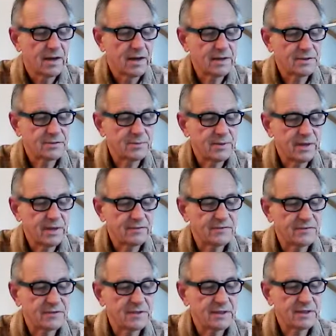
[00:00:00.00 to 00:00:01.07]
As we have
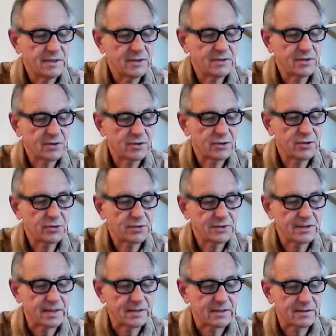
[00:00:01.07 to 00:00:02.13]
seen the
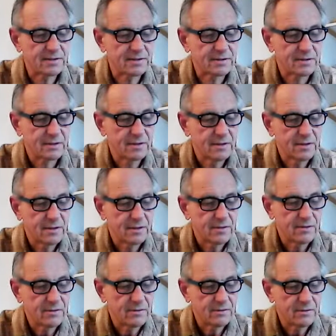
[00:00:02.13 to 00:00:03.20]
content
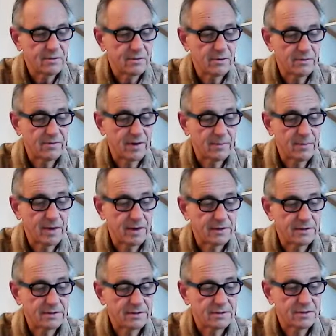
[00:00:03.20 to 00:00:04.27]
of our
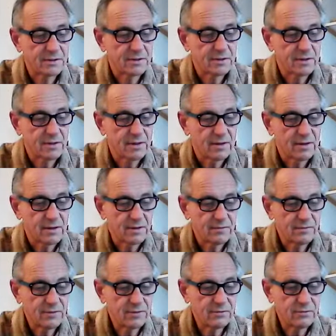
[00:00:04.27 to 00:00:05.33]
minds,
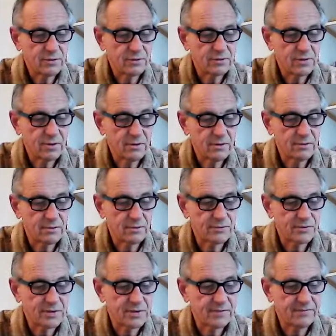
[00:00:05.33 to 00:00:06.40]
we do not go on
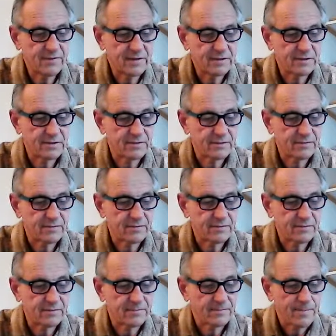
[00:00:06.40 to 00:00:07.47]
the defensive,
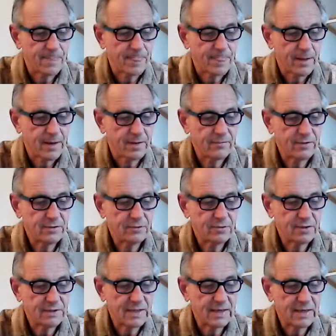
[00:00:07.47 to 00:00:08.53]
and we do
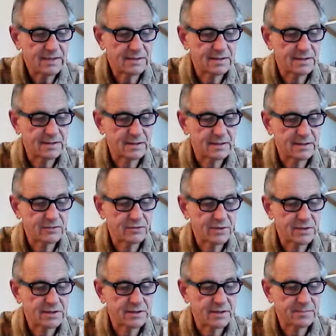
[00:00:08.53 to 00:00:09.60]
not hesitate to
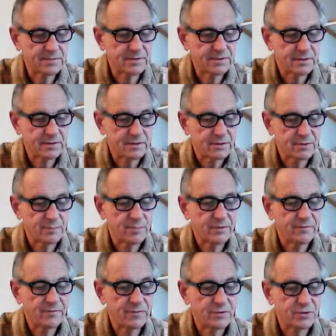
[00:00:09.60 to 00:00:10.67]
accept the
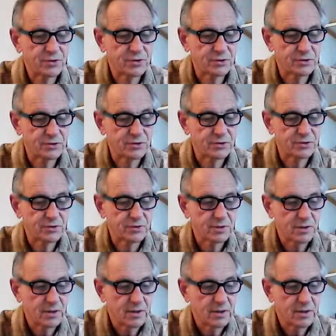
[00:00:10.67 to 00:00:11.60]
perversions,